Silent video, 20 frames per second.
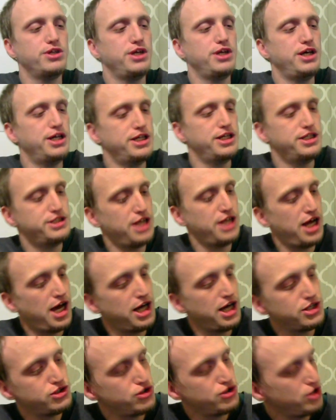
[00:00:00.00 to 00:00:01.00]
it is
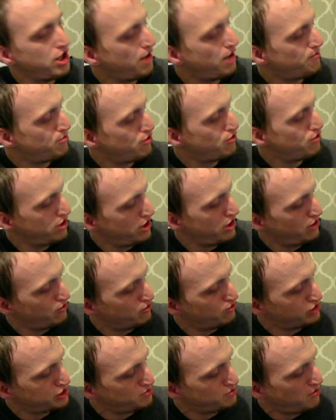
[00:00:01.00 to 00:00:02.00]
actually a pretty
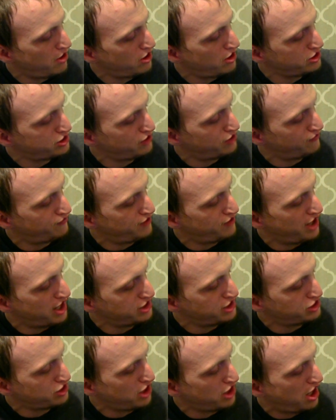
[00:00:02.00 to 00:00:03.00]
responsive
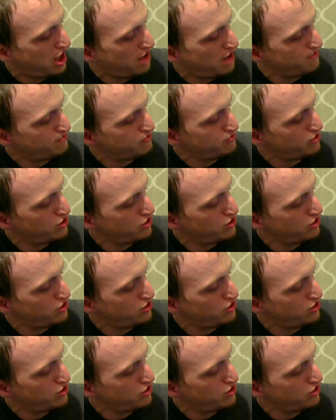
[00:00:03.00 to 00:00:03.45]
desktop.